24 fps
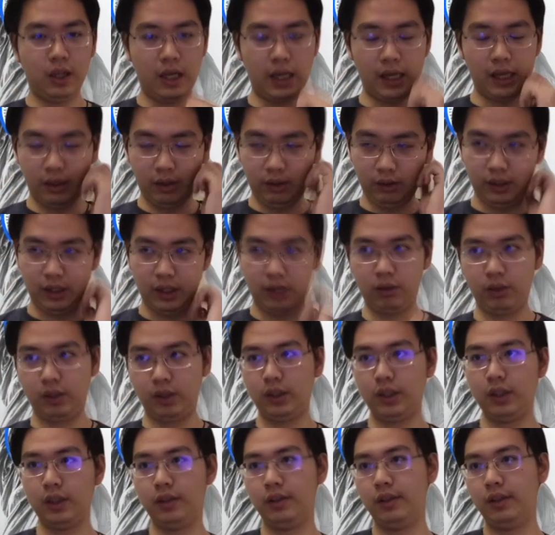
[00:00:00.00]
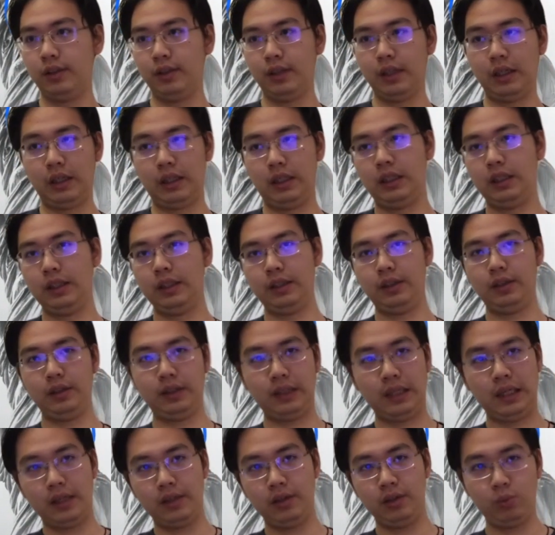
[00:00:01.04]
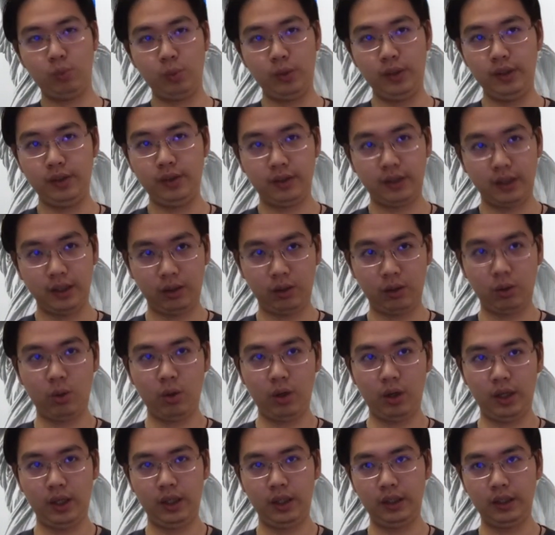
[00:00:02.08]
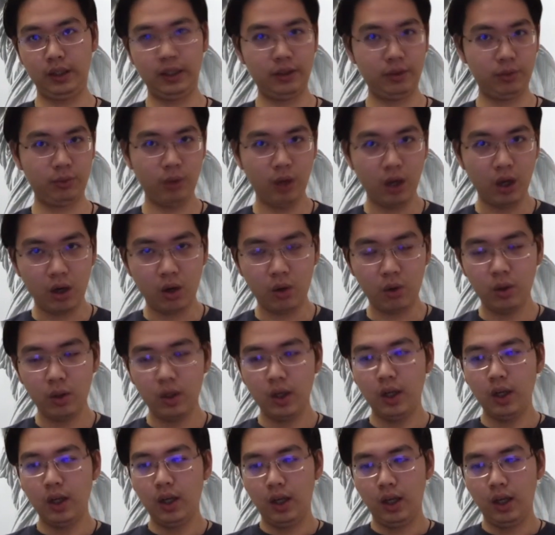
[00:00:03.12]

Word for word: I am gonna dis- gonna discuss with Gitcoin as well.